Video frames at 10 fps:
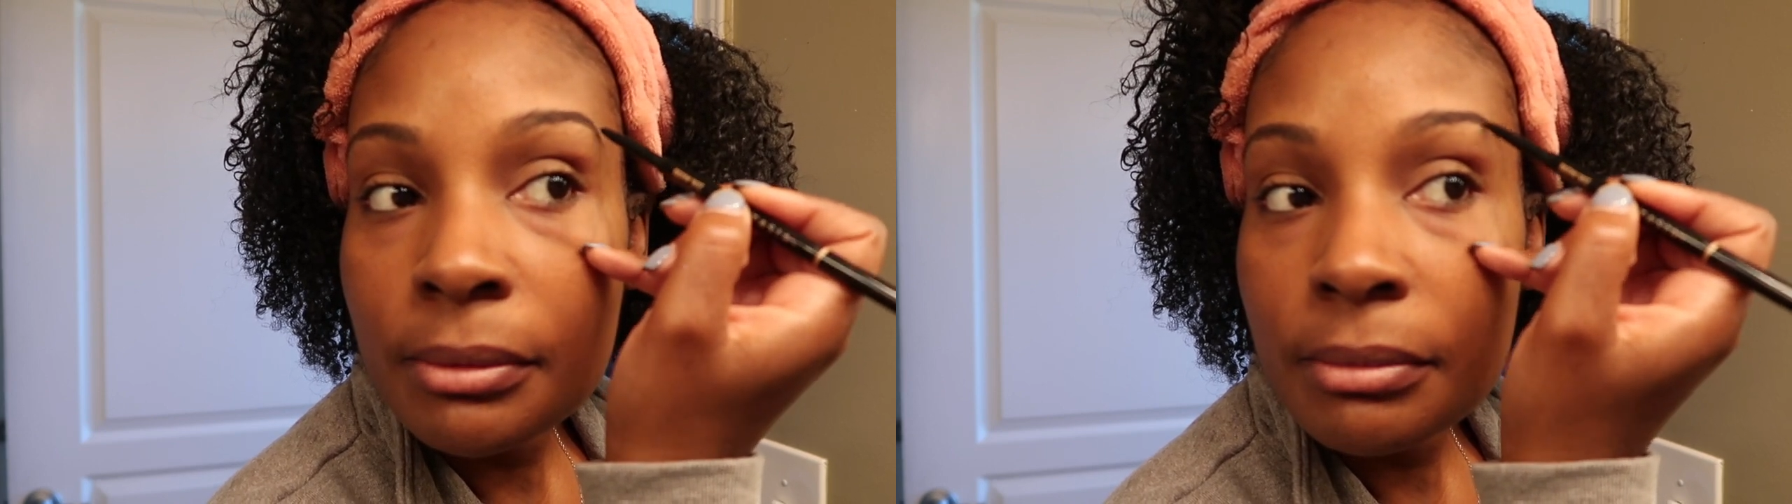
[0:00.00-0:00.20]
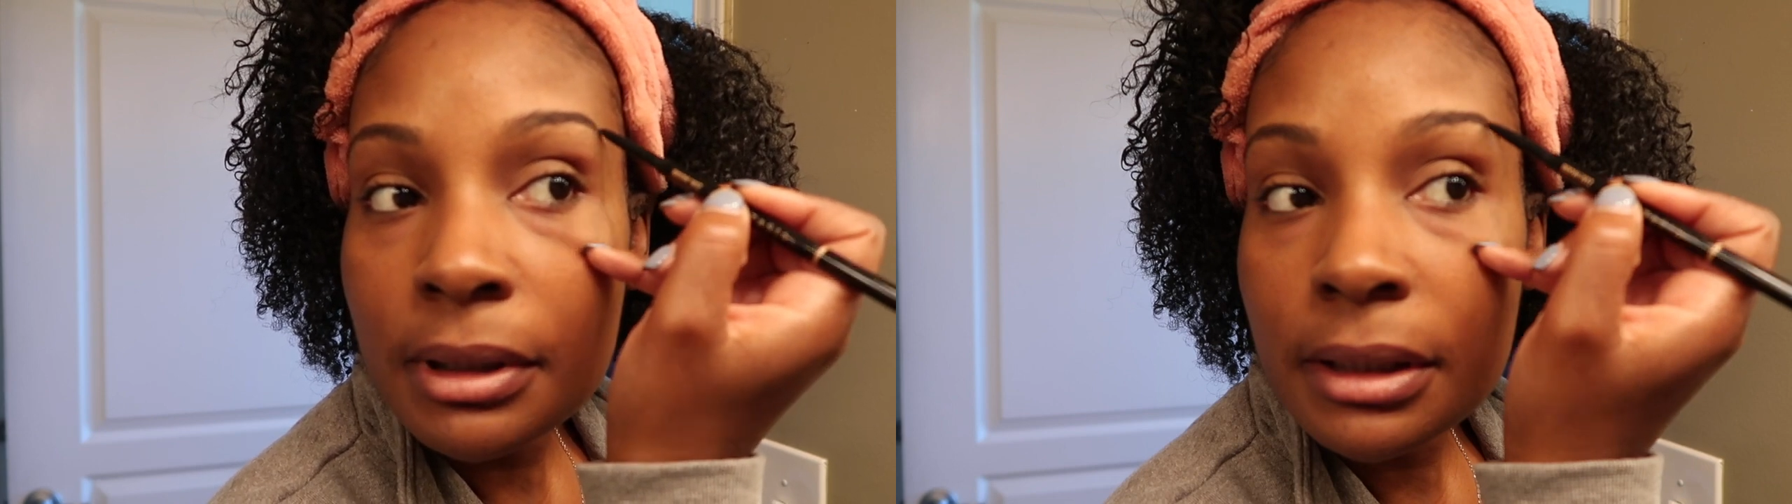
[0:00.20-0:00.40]

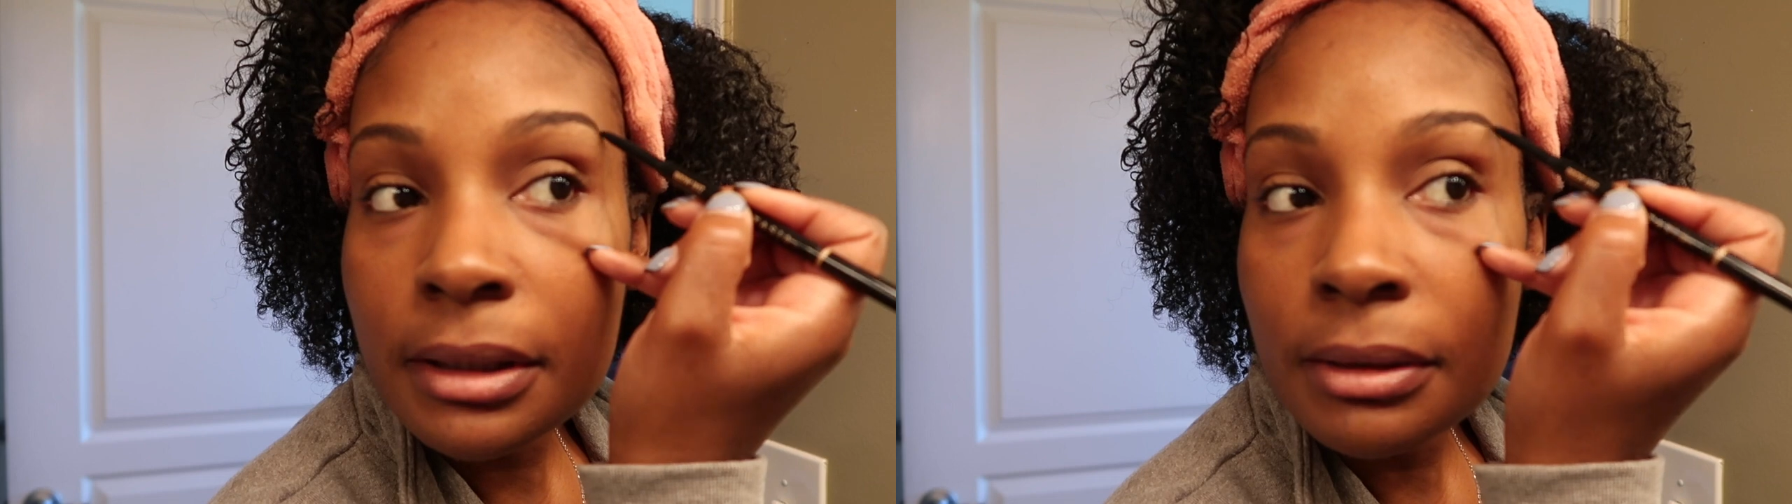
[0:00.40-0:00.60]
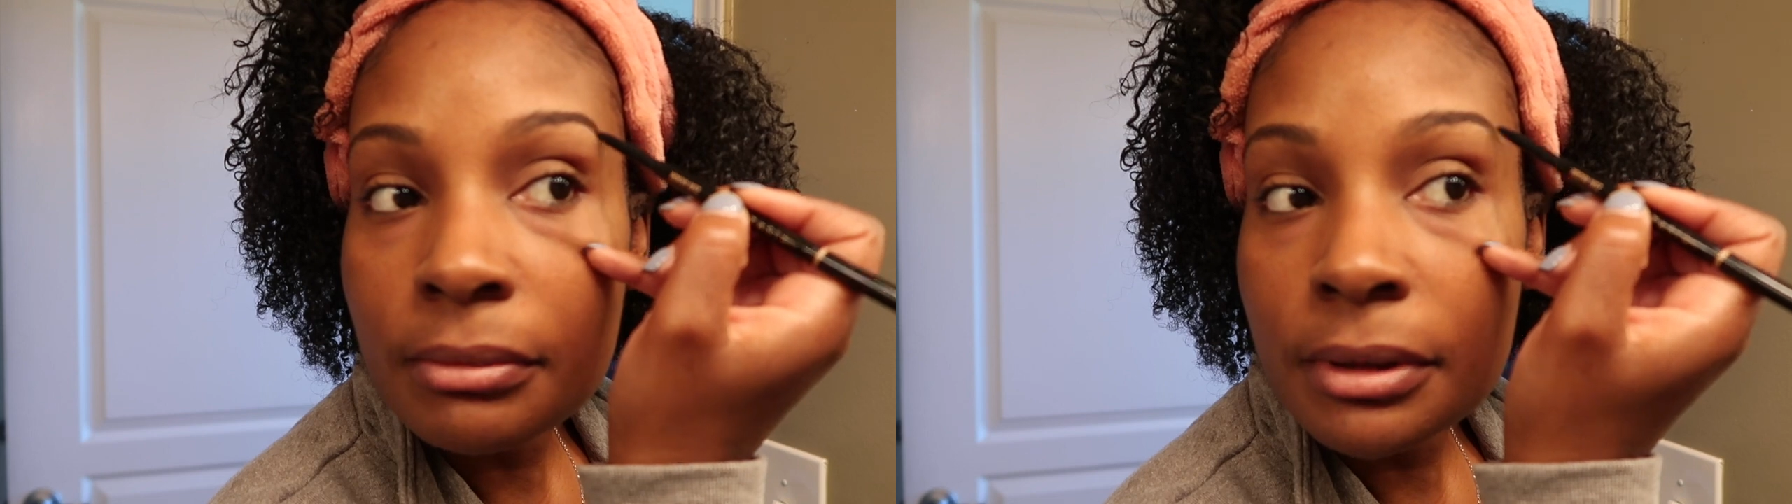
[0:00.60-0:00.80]
really
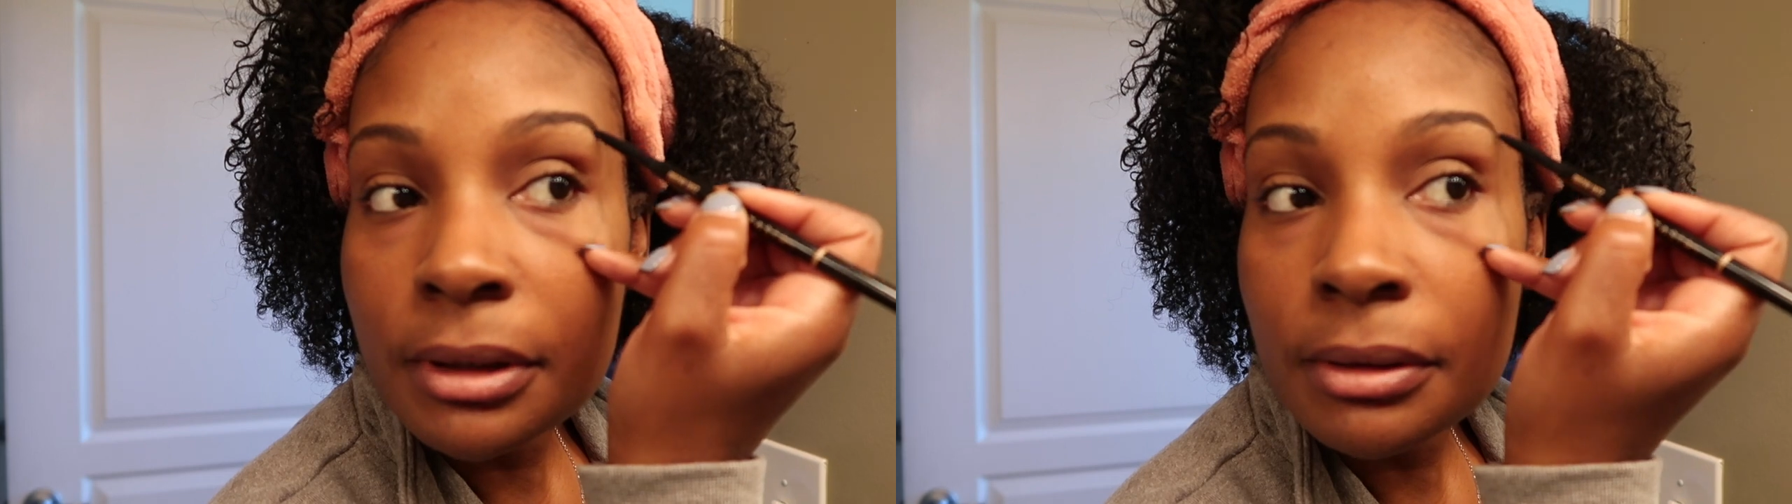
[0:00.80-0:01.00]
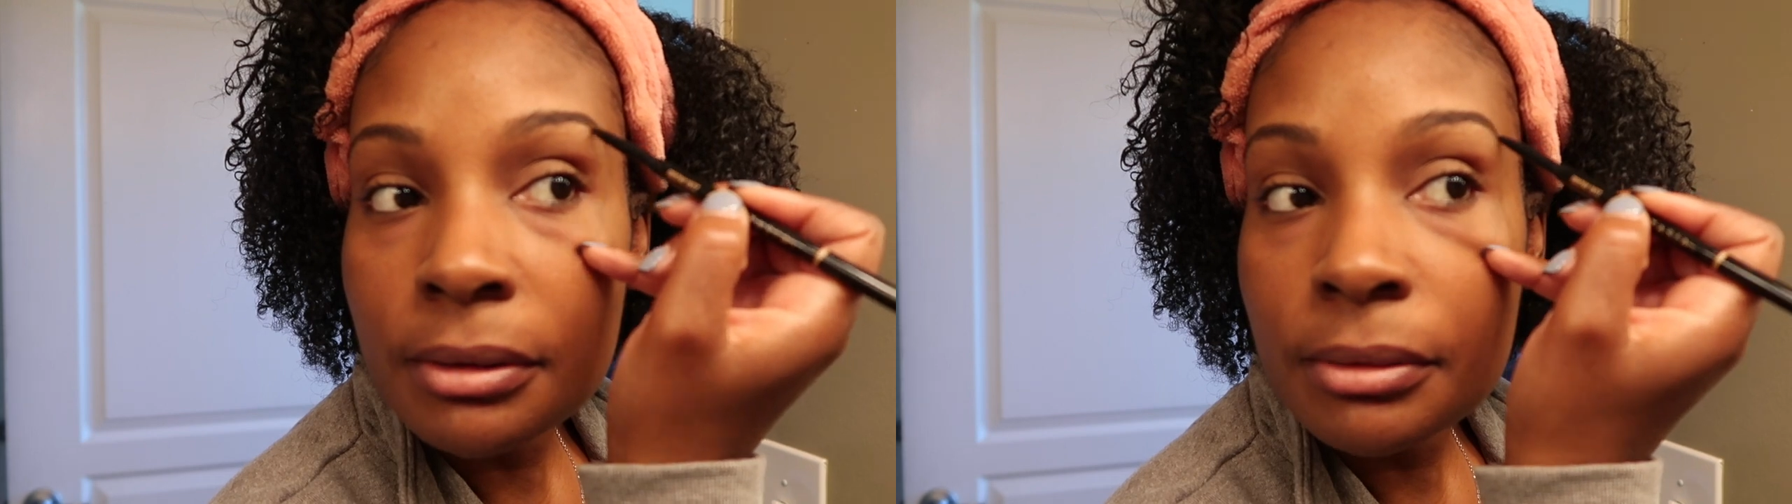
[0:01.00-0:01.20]
don't
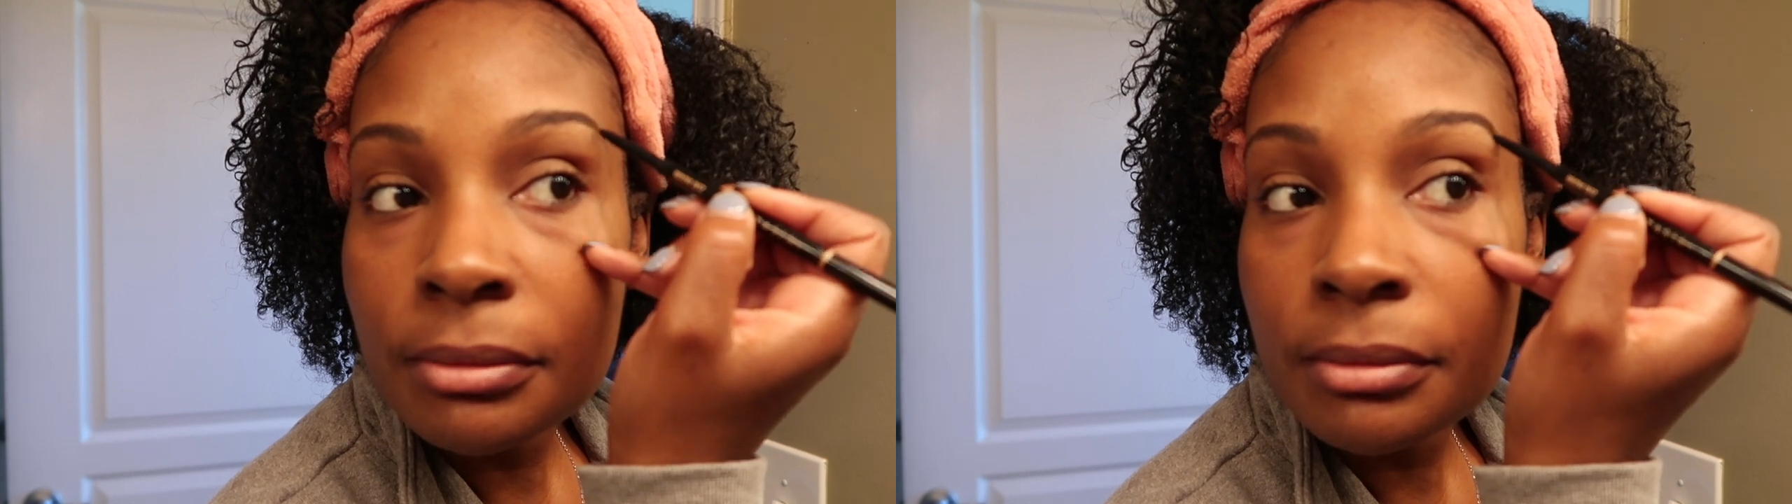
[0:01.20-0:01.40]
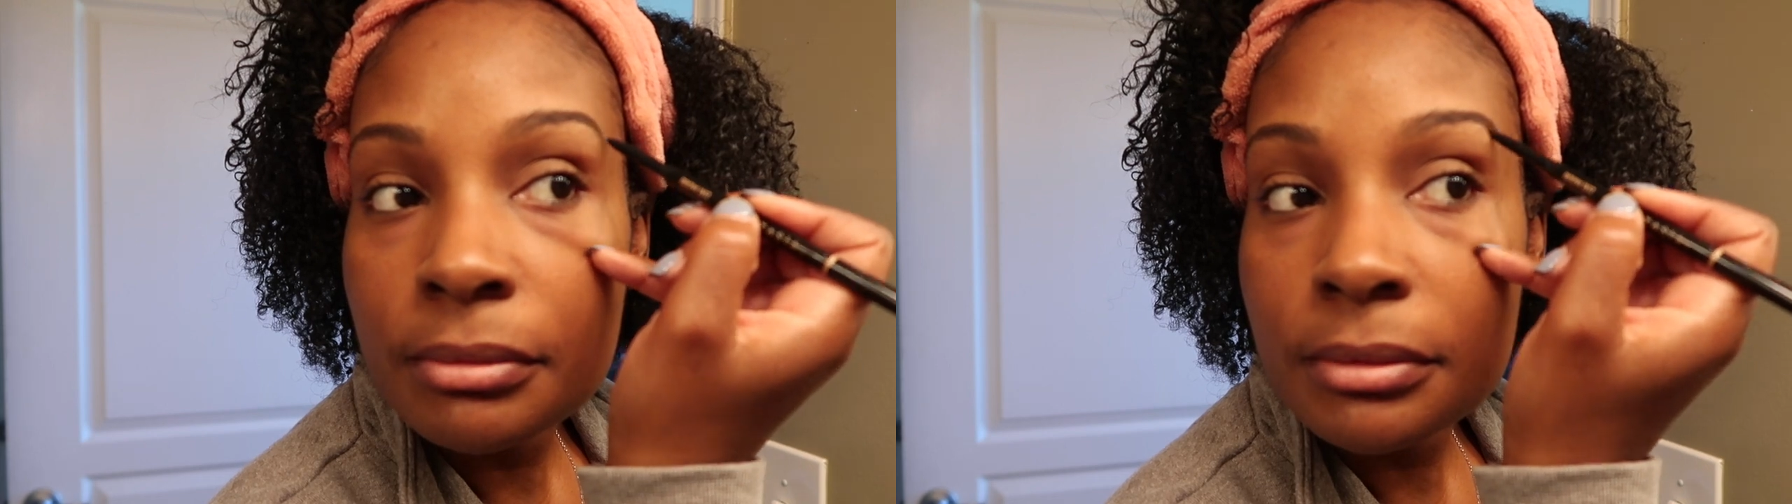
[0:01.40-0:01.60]
know